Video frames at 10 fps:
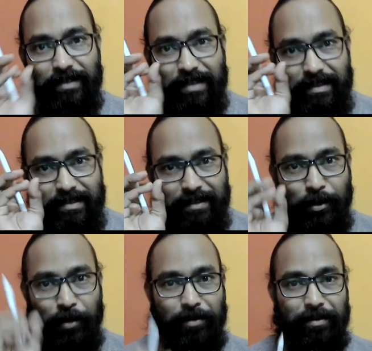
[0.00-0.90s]
Just the
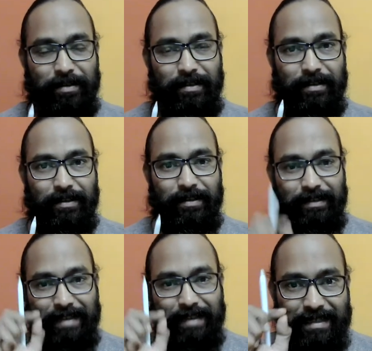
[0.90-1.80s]
thought.
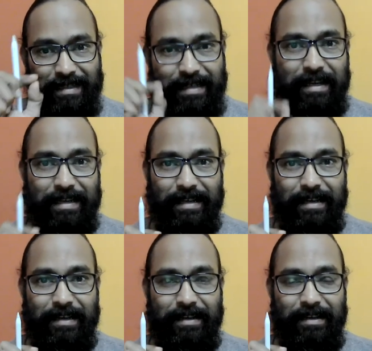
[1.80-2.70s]
That's an idea.
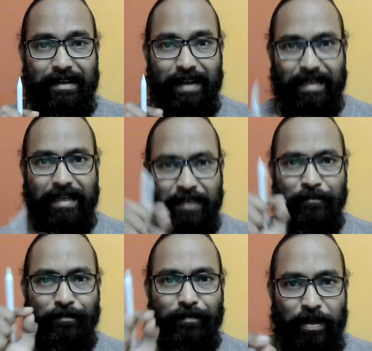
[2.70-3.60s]
And
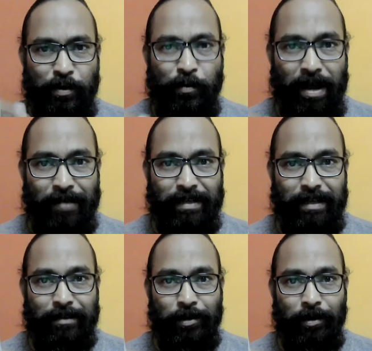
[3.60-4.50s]
if you have
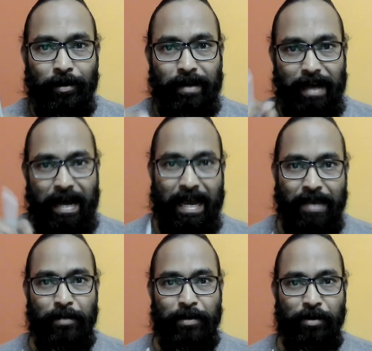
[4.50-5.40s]
that thought, I
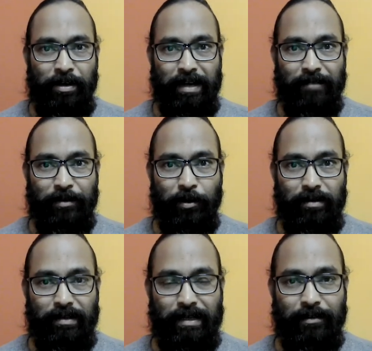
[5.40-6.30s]
may not have
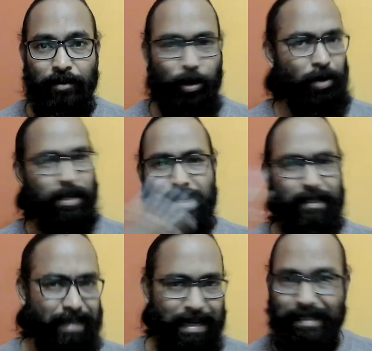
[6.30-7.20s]
that thought,
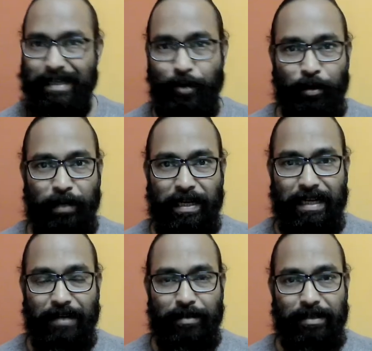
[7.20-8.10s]
that cannot be
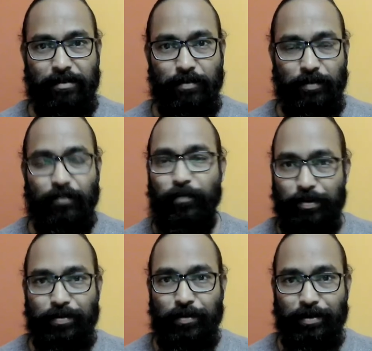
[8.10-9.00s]
claimed as truth for
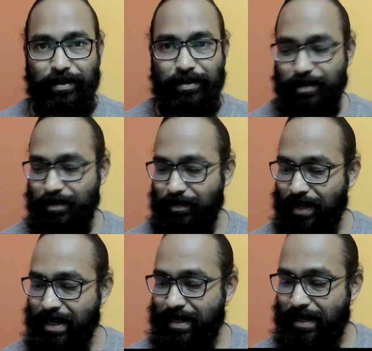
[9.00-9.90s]
sure,
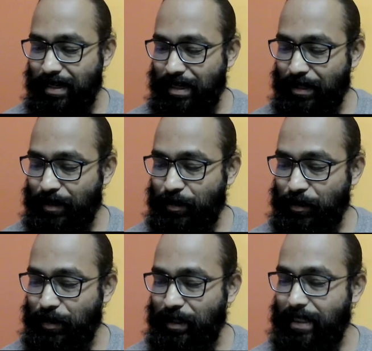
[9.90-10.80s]
right?
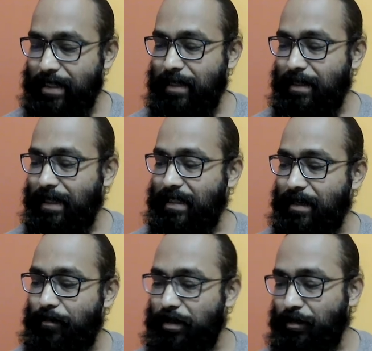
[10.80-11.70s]
So these are the
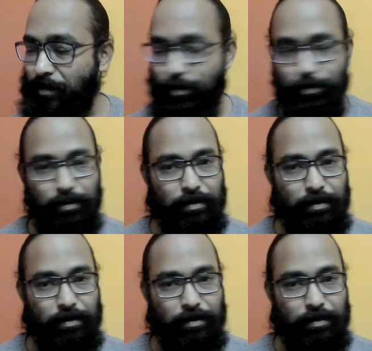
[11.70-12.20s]
examples of truth.